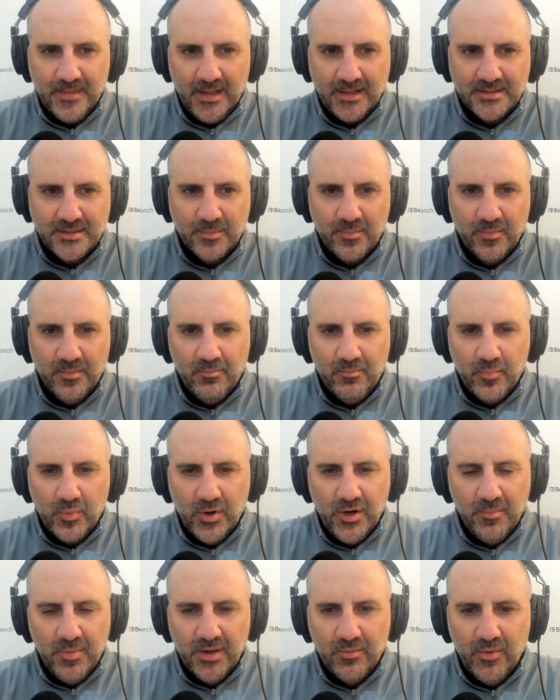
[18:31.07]
pretty big
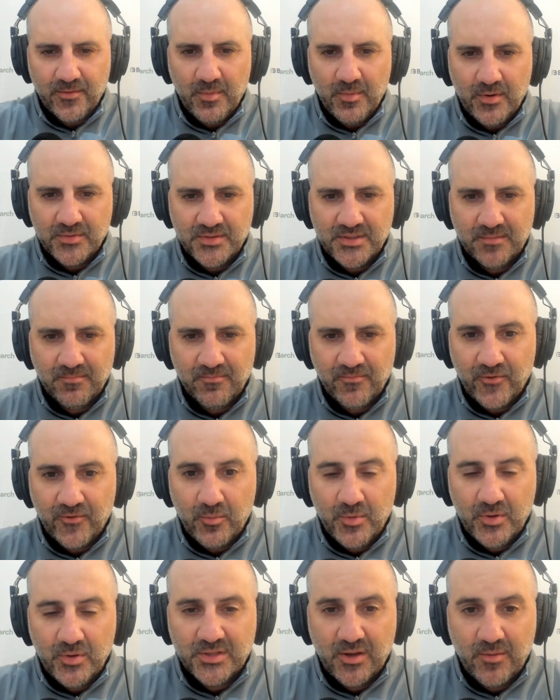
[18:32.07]
weakness for most
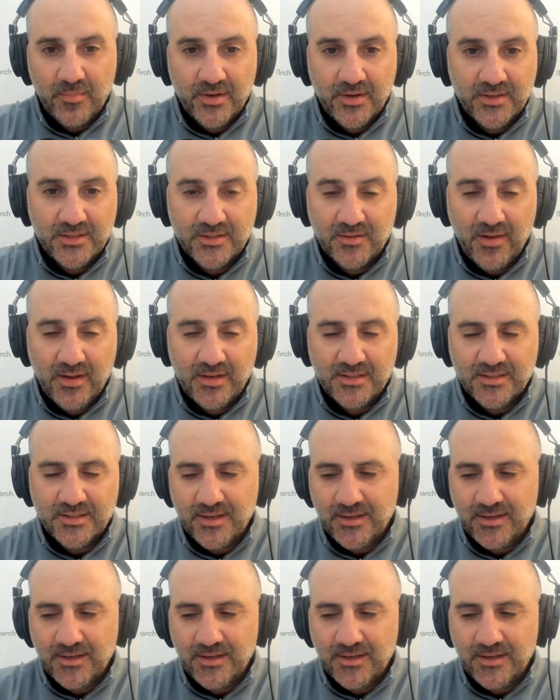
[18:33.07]
companies of any size.